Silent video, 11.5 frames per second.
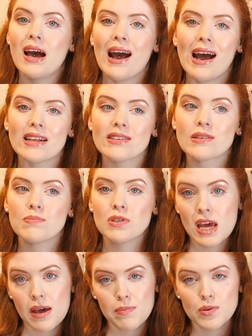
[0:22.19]
and some
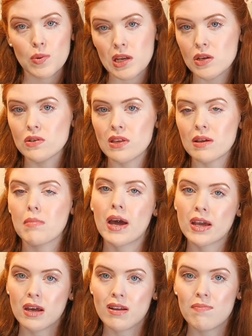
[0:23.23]
tips when using my
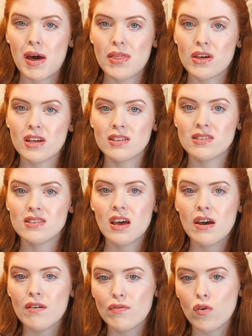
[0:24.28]
kind of methods
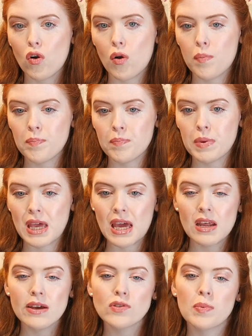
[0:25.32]
for
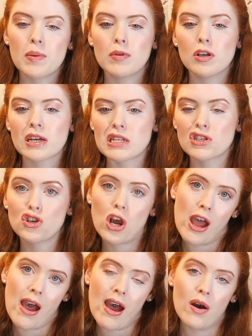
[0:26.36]
beginners or people looking to
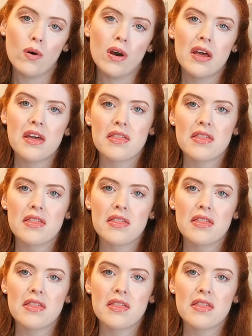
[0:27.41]
try it out,